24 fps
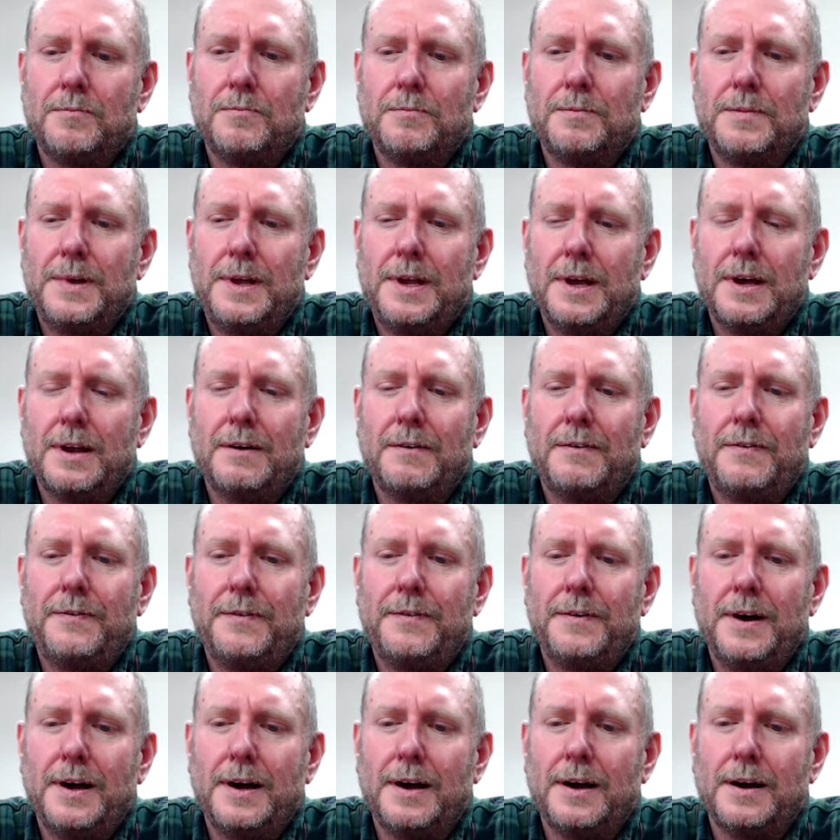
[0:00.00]
get
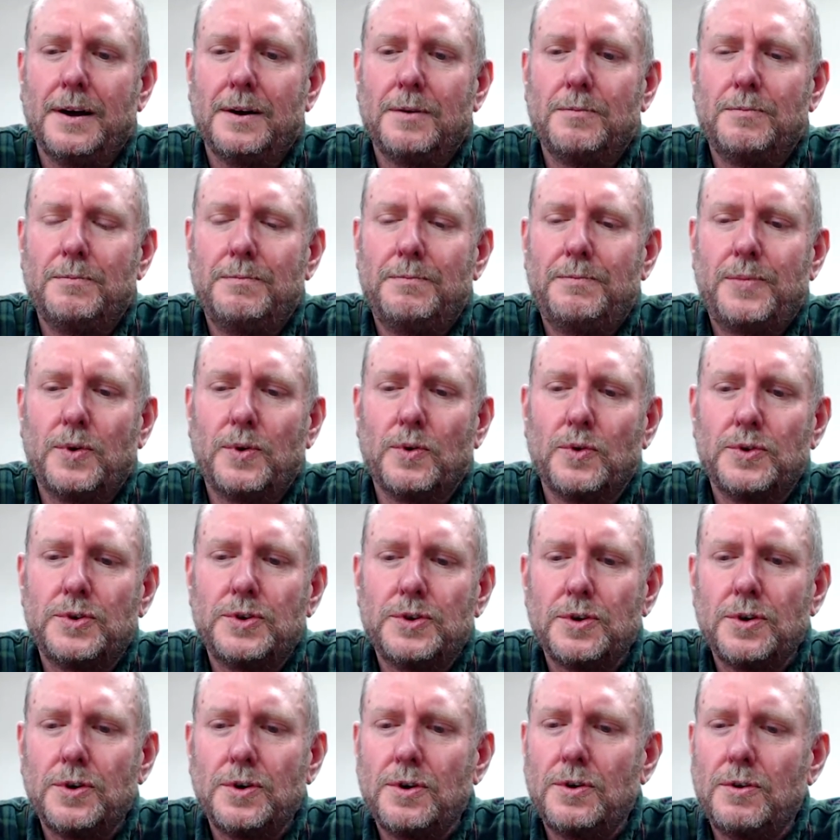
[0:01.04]
a
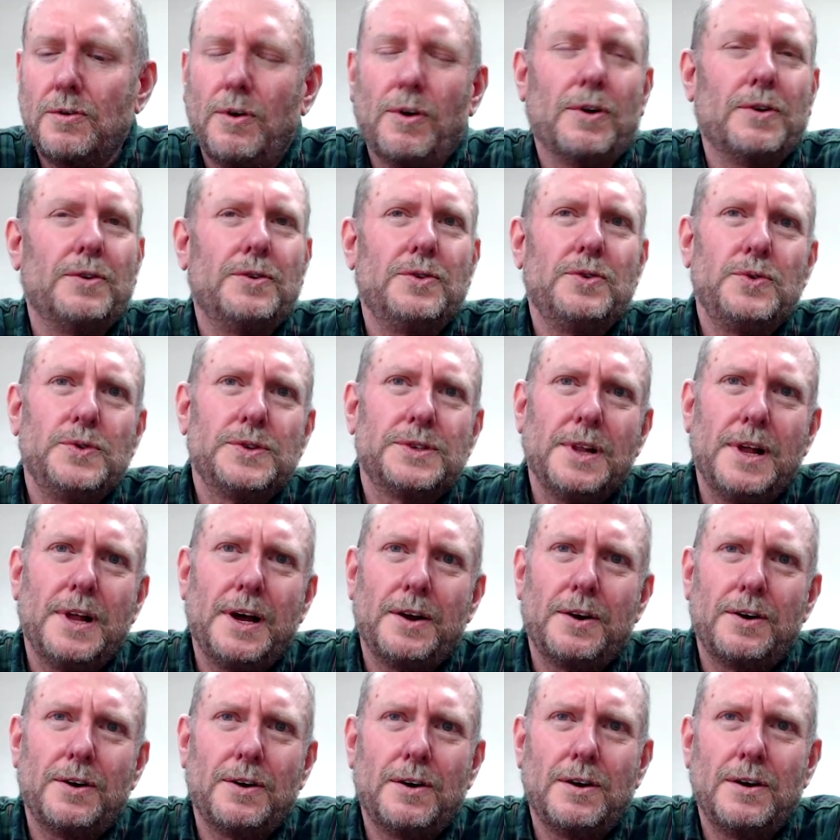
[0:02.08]
brochure or a
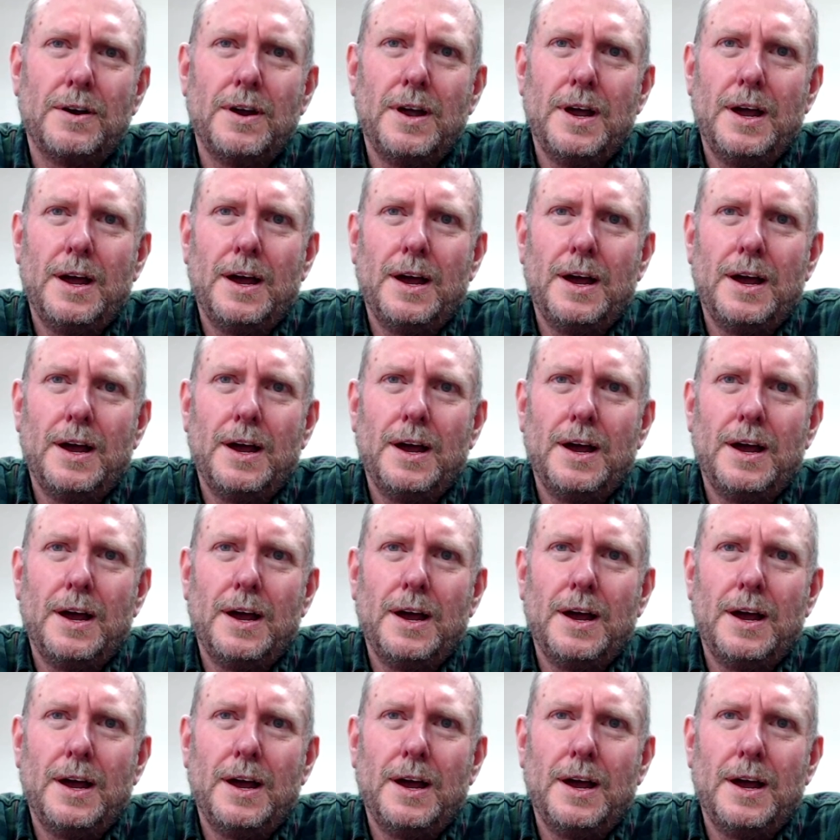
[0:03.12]
newsletter